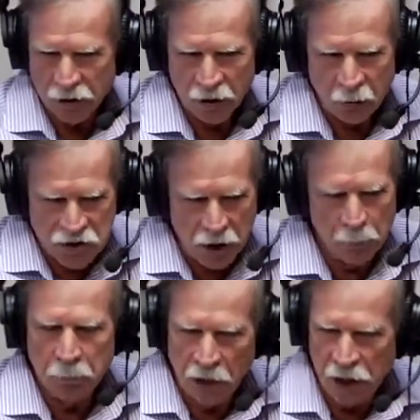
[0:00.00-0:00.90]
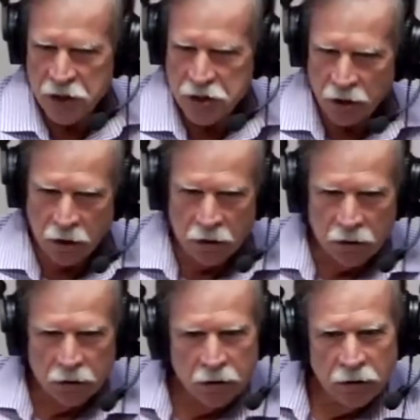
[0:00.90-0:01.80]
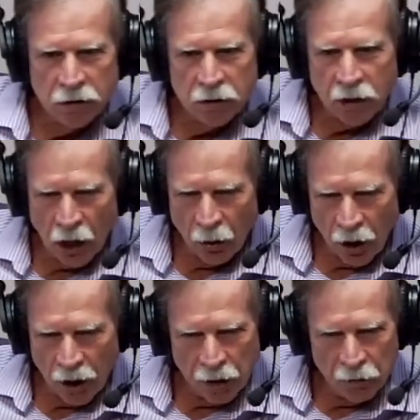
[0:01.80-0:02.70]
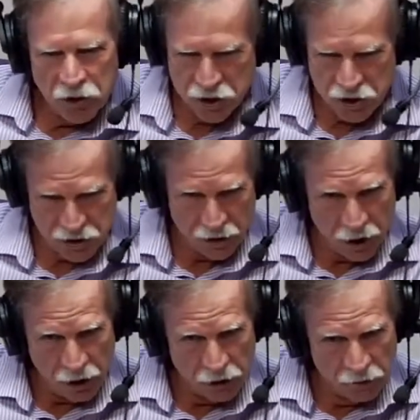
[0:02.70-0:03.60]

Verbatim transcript: it was amazing how I resisted that